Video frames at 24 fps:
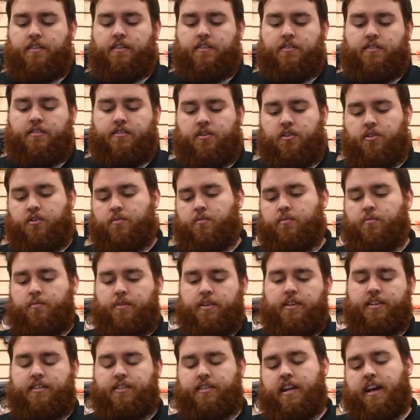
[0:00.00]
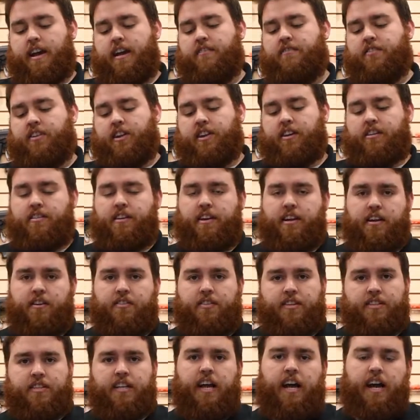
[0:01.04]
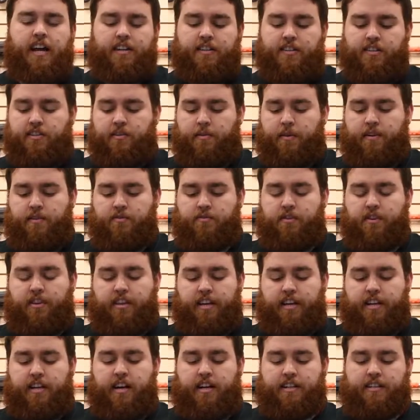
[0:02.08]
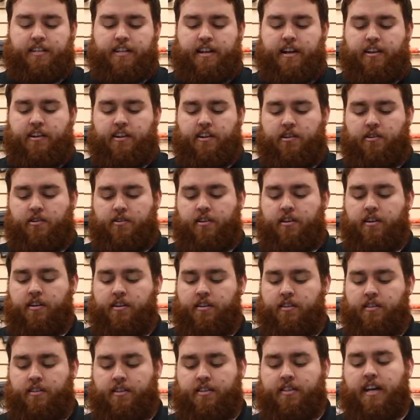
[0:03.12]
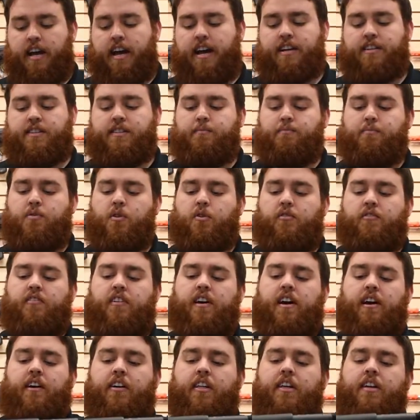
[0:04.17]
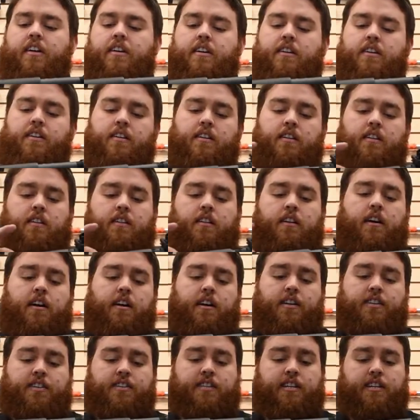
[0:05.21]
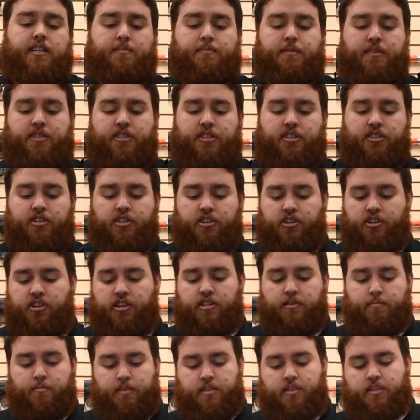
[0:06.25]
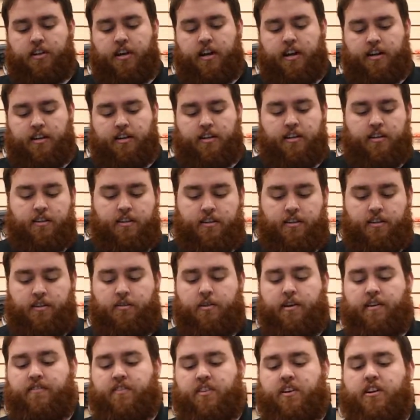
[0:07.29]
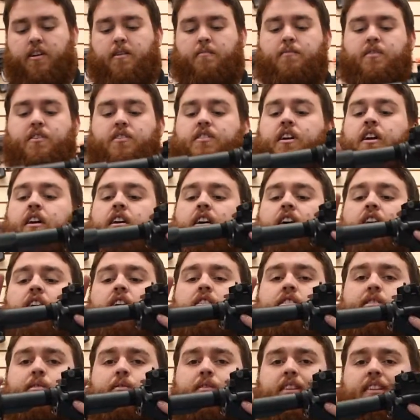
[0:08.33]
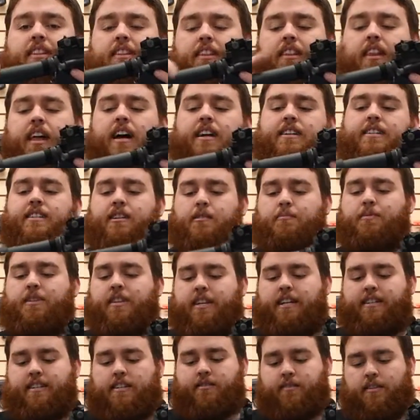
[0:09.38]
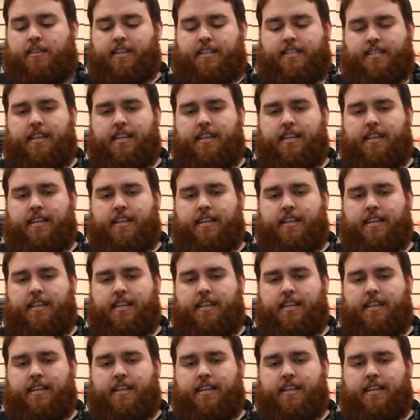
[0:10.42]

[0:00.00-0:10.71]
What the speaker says: so it doesn't have anything on the sides, so it really cuts down on the size profile. 6-position adjustable stock. You have the numbers. It also locks into place, so this